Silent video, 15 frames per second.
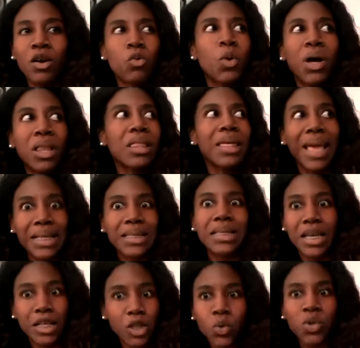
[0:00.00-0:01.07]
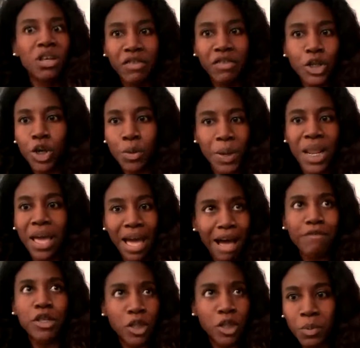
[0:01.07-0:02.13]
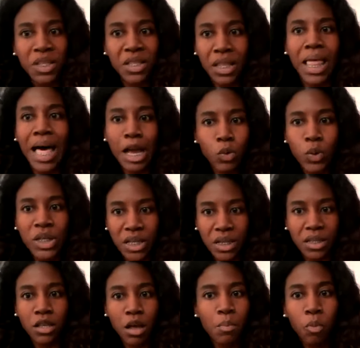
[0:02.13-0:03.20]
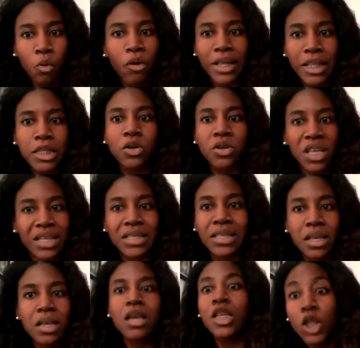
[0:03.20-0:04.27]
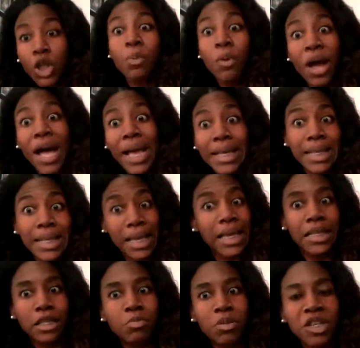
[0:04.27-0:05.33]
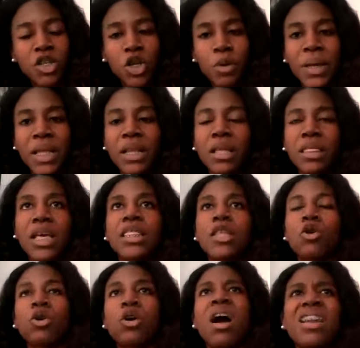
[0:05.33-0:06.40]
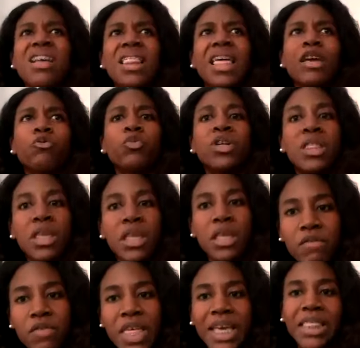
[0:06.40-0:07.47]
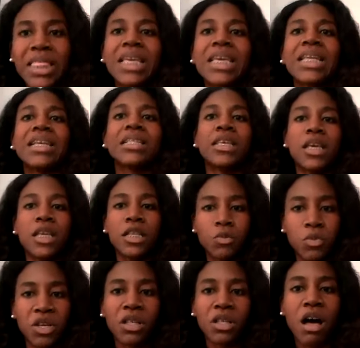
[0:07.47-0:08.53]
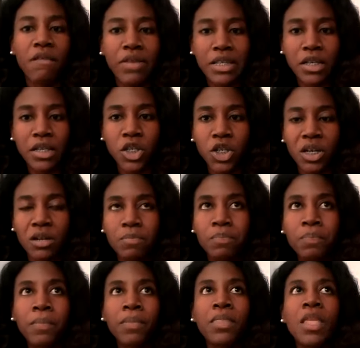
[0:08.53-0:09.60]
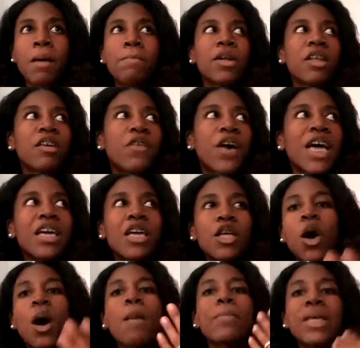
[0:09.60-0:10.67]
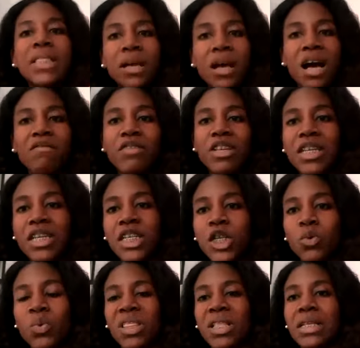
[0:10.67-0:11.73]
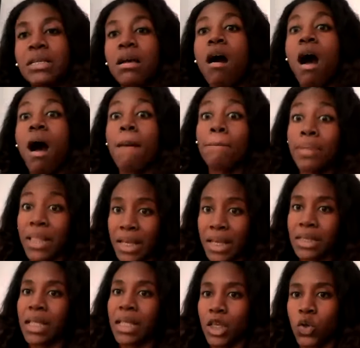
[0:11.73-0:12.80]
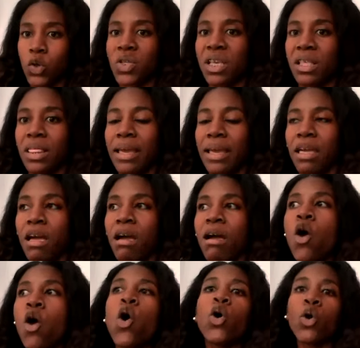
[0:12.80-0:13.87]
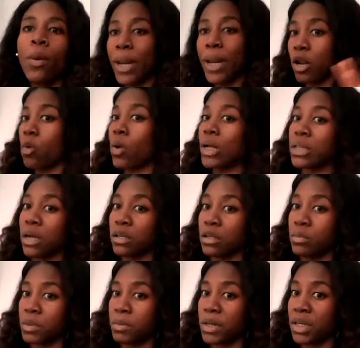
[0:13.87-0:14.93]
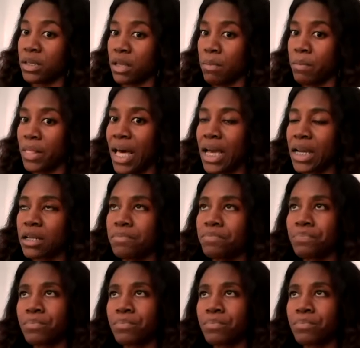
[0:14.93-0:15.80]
well, yes, I do live in Germany. I have to speak the language at some point. So, yes, surprise, I can speak German. And then they're kind of like relieved, like they can engage me in conversation. But if I can come in the conversation with this complex, like you said, like, oh, nobody don't want to talk to me because I'm Black,